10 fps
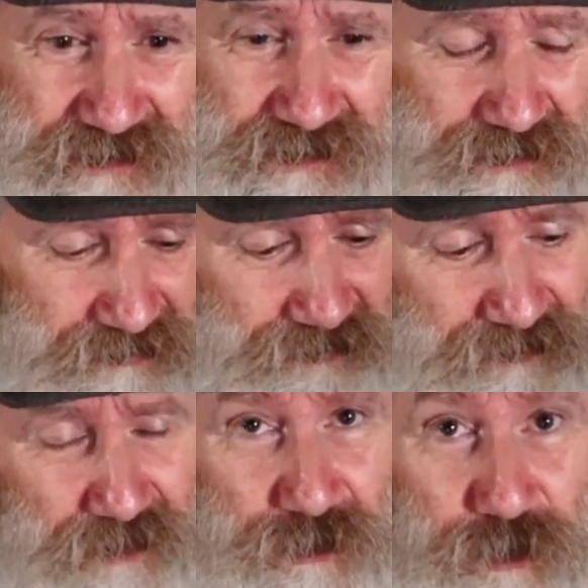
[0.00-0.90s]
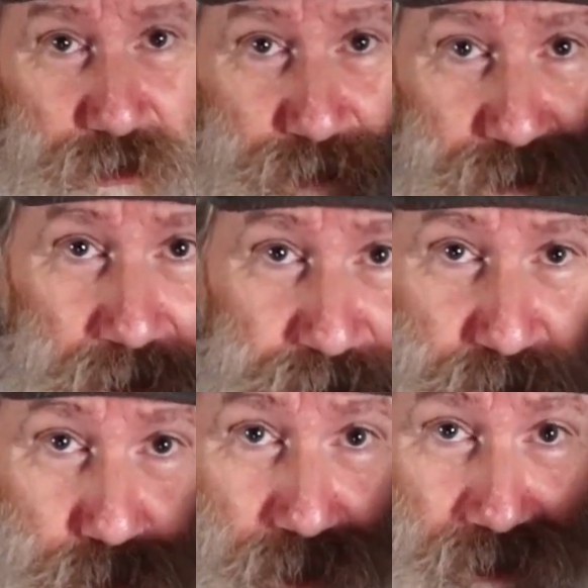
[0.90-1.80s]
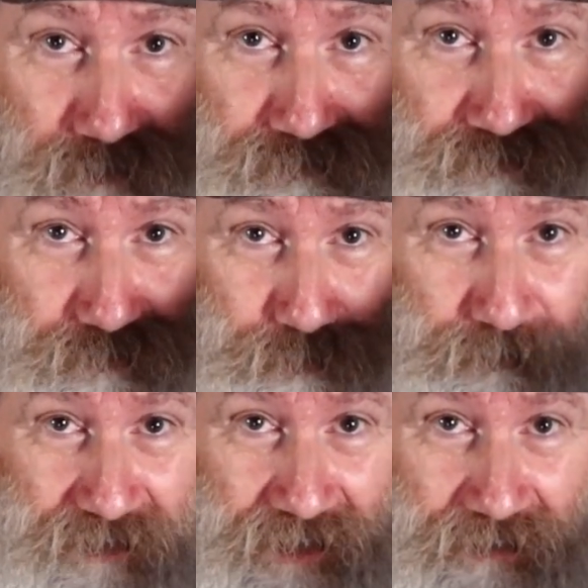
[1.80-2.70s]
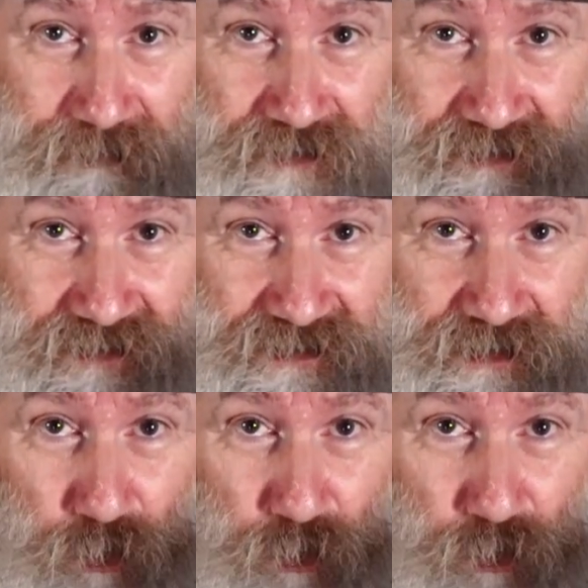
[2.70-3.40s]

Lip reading: is a 2-off, yeah, that's the